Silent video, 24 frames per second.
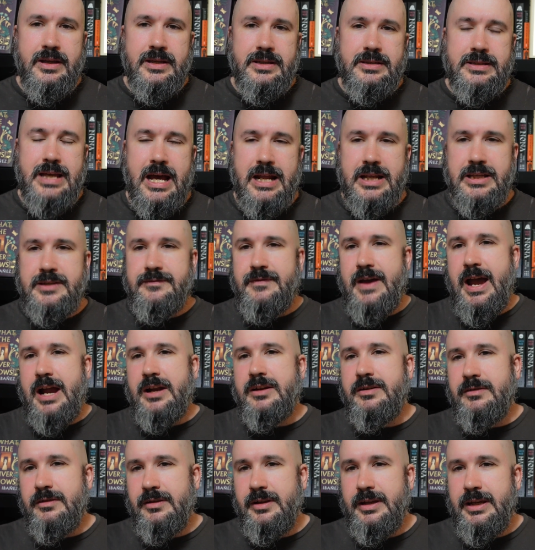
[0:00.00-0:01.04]

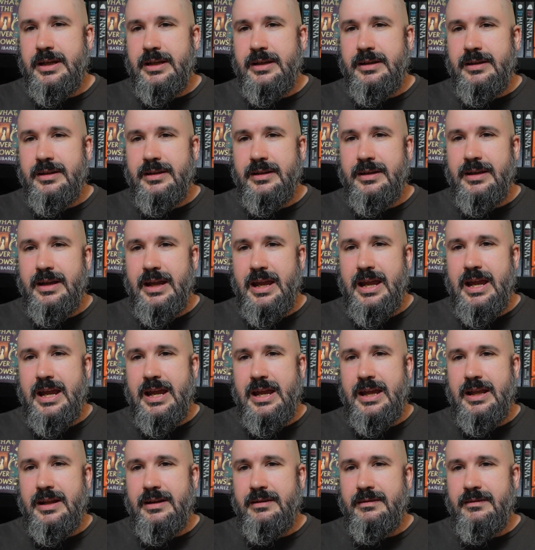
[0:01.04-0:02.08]
satisfactorily
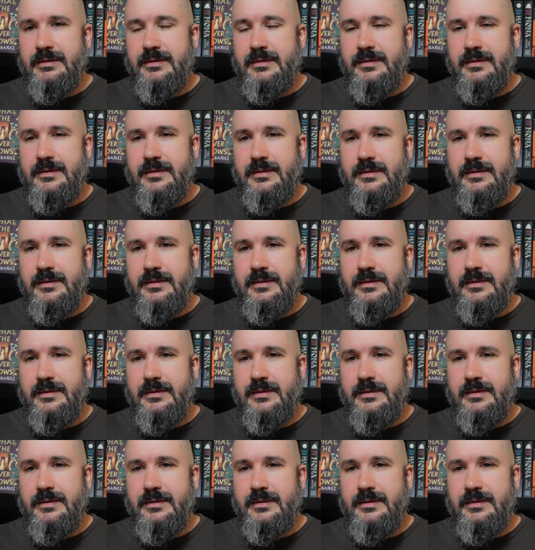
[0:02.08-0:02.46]
in